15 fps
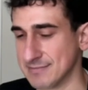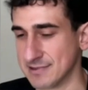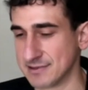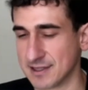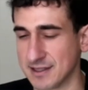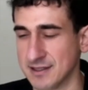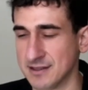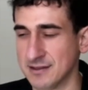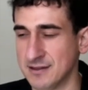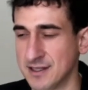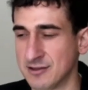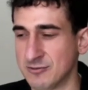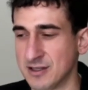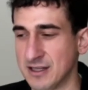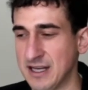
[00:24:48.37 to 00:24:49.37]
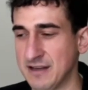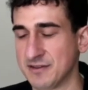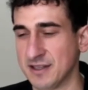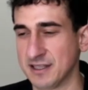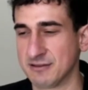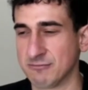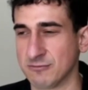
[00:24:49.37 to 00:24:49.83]
it's like, oh, I don't want to have
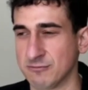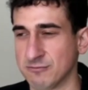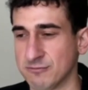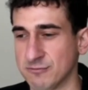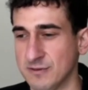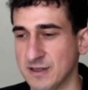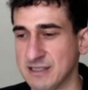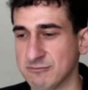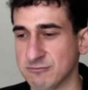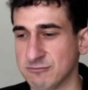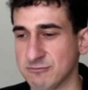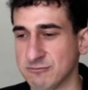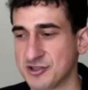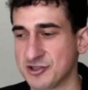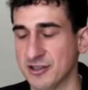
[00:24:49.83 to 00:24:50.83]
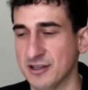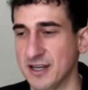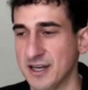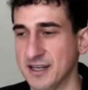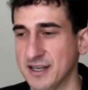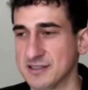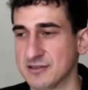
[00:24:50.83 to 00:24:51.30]
to like r-
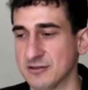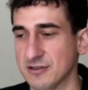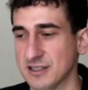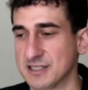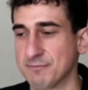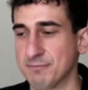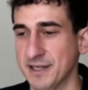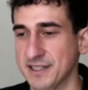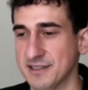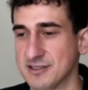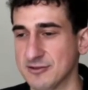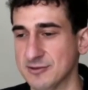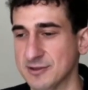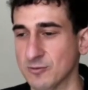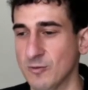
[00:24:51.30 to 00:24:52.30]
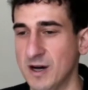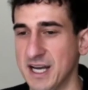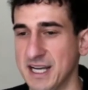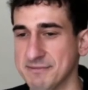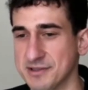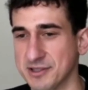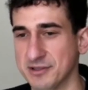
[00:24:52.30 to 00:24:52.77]
rationalize or explain to someone why
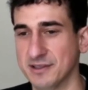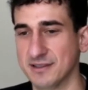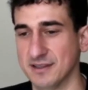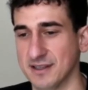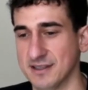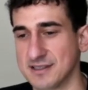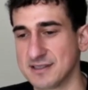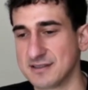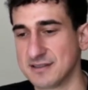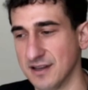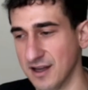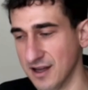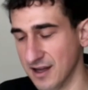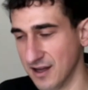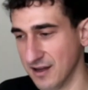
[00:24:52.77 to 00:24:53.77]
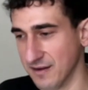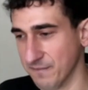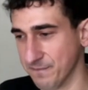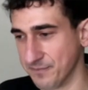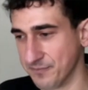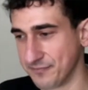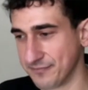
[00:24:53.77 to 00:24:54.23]
I'm doing this.
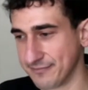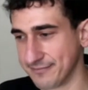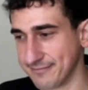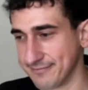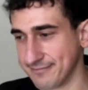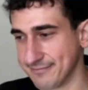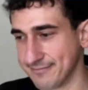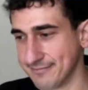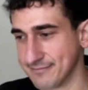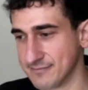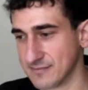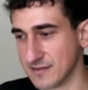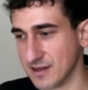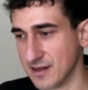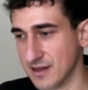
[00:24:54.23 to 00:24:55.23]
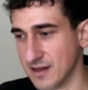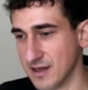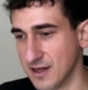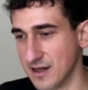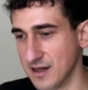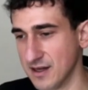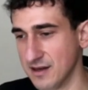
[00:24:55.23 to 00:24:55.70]
Um,
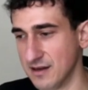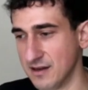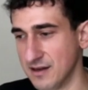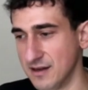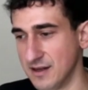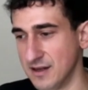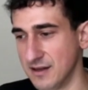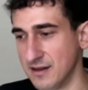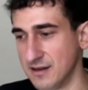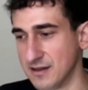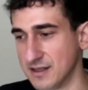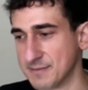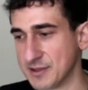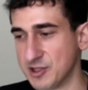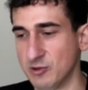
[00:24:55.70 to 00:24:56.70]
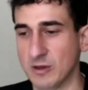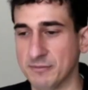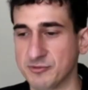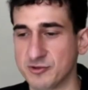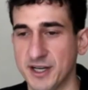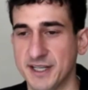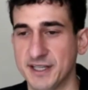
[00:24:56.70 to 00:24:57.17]
uh, especially while
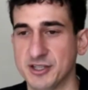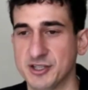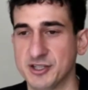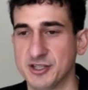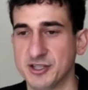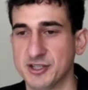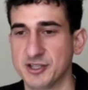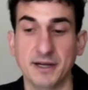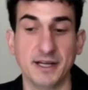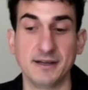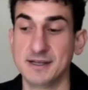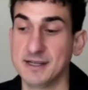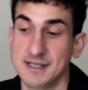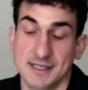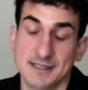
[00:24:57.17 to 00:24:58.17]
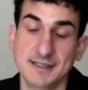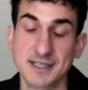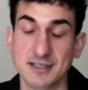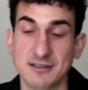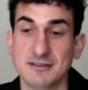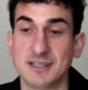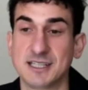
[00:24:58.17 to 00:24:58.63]
I'm trying to get a shot, but you
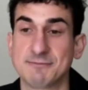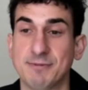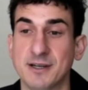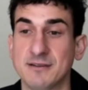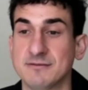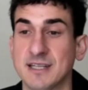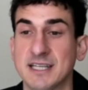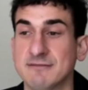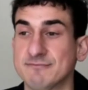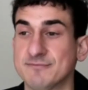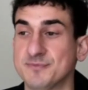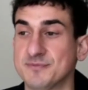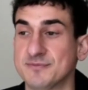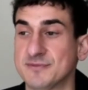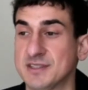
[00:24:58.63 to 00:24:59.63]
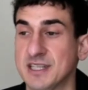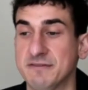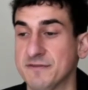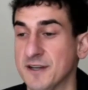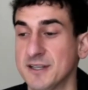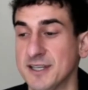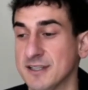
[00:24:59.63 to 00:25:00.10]
know, it's part of like, say,
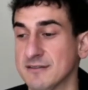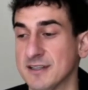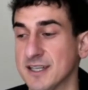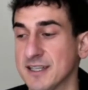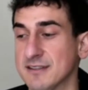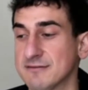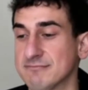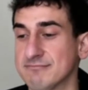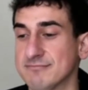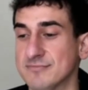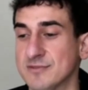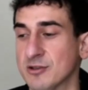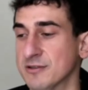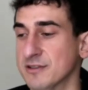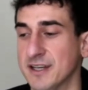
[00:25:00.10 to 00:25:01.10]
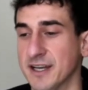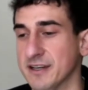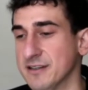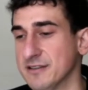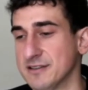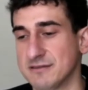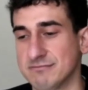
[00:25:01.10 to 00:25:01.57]
fuck it. Like No one
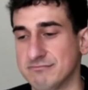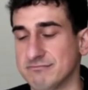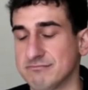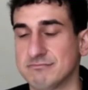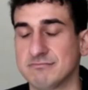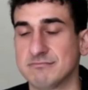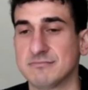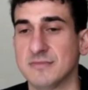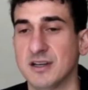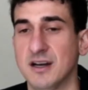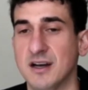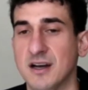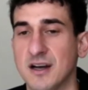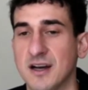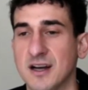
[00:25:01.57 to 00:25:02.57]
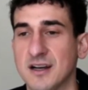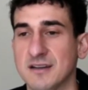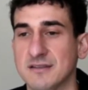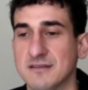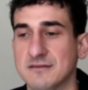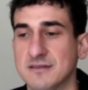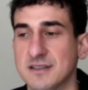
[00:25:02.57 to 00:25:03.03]
cares. Uh,
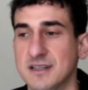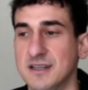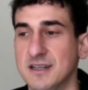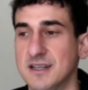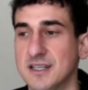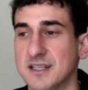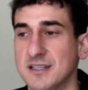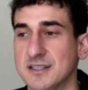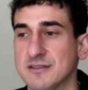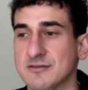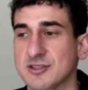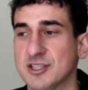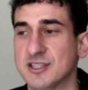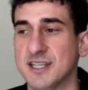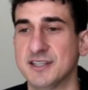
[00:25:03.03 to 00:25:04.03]
just